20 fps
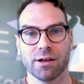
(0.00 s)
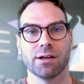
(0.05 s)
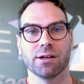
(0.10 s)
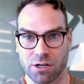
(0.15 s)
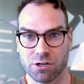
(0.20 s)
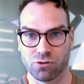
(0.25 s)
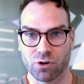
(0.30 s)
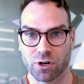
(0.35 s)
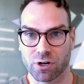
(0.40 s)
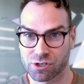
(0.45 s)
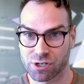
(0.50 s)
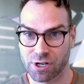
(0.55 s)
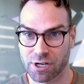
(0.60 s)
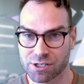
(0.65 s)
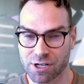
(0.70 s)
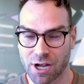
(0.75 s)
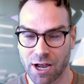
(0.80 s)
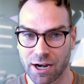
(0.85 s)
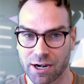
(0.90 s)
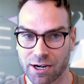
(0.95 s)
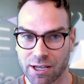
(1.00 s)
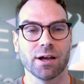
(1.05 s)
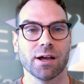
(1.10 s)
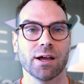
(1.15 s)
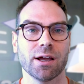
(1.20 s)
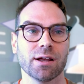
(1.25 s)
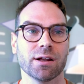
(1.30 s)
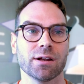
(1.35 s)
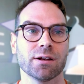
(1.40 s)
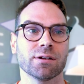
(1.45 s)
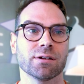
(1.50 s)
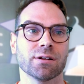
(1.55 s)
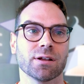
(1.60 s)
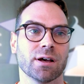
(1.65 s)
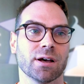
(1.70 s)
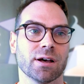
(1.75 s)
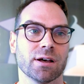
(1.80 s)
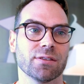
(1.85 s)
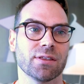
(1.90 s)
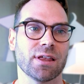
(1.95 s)
It triggers anxiety. And
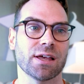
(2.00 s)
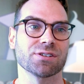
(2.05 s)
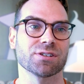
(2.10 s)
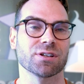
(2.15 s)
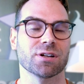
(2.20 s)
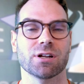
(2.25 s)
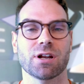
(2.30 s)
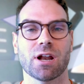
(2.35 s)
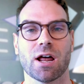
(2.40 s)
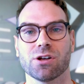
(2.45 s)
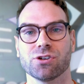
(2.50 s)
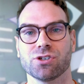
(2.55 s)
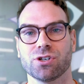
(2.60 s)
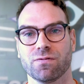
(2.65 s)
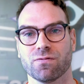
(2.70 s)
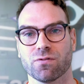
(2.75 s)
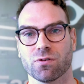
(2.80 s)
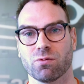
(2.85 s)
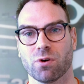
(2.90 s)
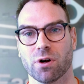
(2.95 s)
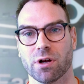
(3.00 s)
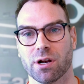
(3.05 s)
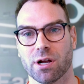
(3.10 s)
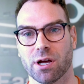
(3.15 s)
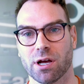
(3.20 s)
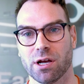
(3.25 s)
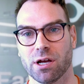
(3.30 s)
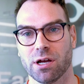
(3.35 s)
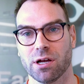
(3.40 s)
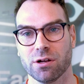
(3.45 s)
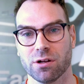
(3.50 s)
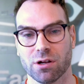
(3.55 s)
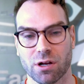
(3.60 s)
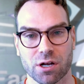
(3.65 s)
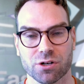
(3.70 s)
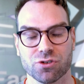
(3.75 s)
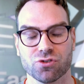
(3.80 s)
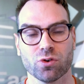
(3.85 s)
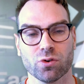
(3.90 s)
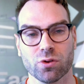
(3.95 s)
that's an analogy for what
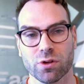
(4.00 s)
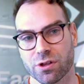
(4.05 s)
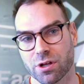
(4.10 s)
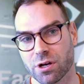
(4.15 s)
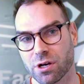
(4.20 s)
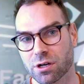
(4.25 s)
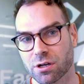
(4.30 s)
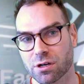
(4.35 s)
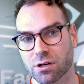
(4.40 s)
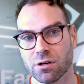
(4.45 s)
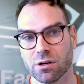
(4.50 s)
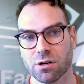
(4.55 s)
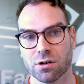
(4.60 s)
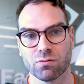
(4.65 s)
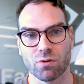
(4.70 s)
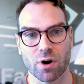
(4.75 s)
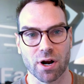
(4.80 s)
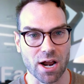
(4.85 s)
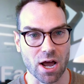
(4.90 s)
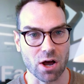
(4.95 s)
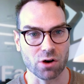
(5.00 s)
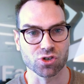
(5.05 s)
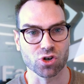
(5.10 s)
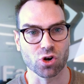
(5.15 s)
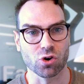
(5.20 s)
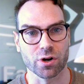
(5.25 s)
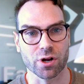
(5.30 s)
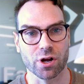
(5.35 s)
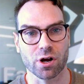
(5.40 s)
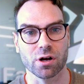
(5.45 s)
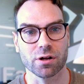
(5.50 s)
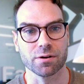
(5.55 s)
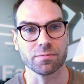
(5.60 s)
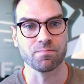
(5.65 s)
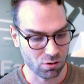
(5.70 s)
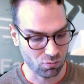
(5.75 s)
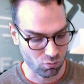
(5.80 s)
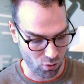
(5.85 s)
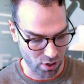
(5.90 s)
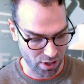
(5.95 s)
I truly think right now is going
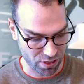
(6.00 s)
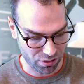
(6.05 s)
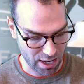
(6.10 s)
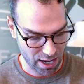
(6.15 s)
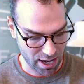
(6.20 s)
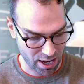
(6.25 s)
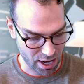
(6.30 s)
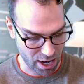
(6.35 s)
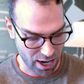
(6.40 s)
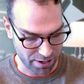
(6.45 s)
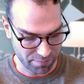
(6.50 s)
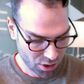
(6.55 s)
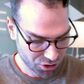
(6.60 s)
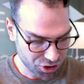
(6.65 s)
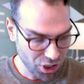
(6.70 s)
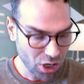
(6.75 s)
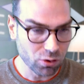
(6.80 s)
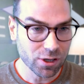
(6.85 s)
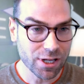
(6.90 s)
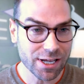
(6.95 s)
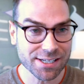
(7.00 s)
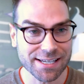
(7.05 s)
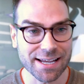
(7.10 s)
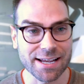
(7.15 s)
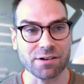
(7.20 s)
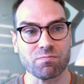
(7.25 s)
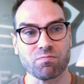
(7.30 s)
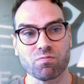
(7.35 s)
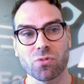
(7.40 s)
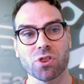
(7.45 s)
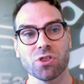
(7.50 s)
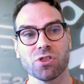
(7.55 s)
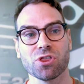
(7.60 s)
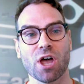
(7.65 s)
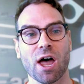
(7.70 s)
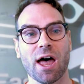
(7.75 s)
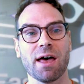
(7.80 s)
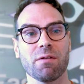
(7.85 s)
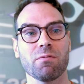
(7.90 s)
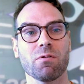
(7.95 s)
on with AI. So listen,
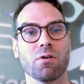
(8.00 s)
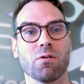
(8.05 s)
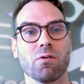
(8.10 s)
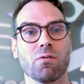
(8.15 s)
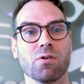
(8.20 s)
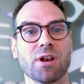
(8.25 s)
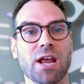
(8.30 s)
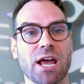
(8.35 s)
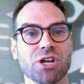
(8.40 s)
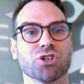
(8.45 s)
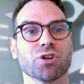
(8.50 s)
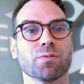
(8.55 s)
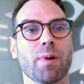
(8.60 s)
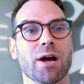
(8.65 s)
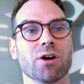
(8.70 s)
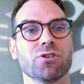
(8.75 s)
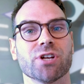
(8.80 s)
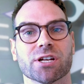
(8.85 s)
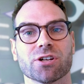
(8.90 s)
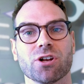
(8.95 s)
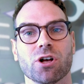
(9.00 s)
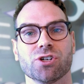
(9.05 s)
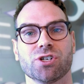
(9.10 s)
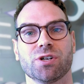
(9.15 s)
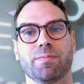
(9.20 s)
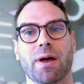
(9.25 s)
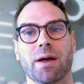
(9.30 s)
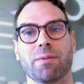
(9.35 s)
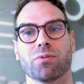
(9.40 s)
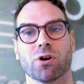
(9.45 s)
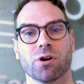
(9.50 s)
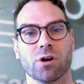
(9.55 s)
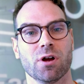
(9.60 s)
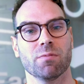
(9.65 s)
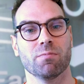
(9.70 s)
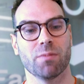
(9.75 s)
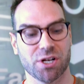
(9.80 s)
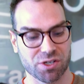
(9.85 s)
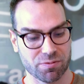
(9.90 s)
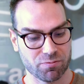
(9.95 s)
that Nature Biotechnology paper
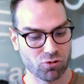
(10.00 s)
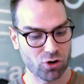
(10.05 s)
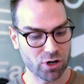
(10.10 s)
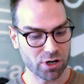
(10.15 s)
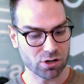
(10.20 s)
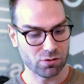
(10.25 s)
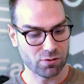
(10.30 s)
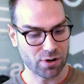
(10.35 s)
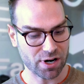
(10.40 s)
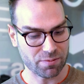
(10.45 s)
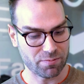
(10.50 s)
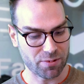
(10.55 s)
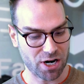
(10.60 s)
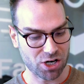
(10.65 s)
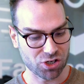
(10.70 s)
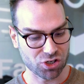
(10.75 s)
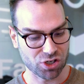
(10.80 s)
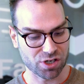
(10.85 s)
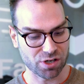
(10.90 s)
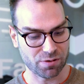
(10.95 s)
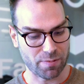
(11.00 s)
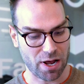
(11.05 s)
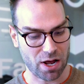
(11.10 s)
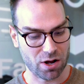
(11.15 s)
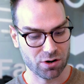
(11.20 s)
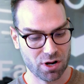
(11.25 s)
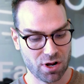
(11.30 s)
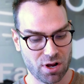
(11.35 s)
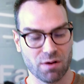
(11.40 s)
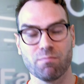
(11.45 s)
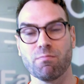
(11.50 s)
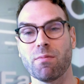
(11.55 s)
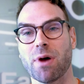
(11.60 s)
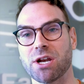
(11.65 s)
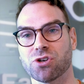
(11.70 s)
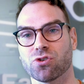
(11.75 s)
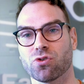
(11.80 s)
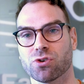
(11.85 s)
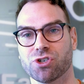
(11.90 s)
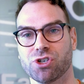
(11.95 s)
made some critical recommendations about
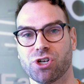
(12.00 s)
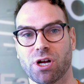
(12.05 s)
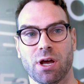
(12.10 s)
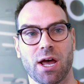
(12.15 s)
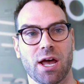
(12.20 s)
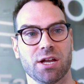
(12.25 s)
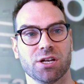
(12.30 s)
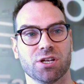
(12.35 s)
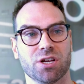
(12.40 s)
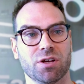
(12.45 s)
mentorship and